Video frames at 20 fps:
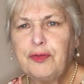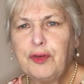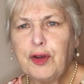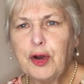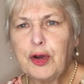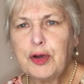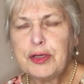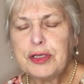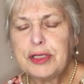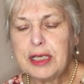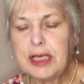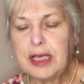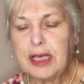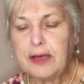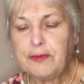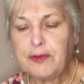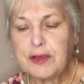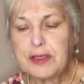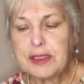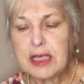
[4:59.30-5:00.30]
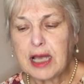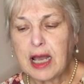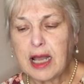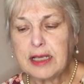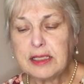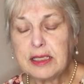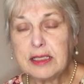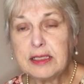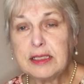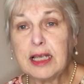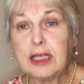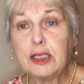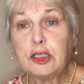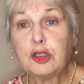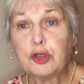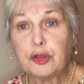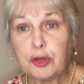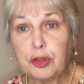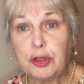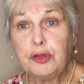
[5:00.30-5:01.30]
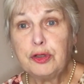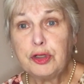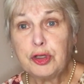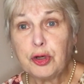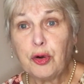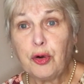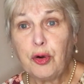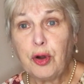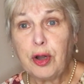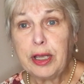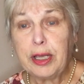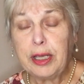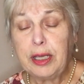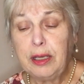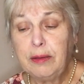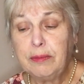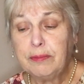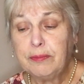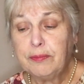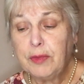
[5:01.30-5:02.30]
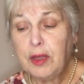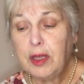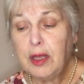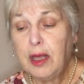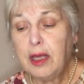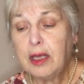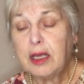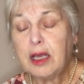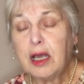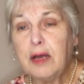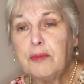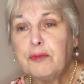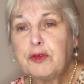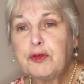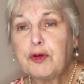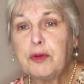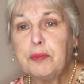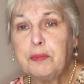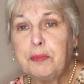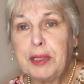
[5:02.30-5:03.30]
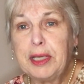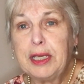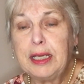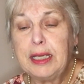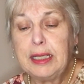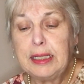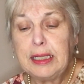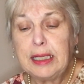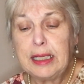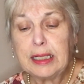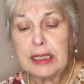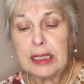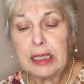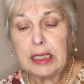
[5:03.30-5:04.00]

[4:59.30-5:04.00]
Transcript: verse emphasizes that true joy comes from being in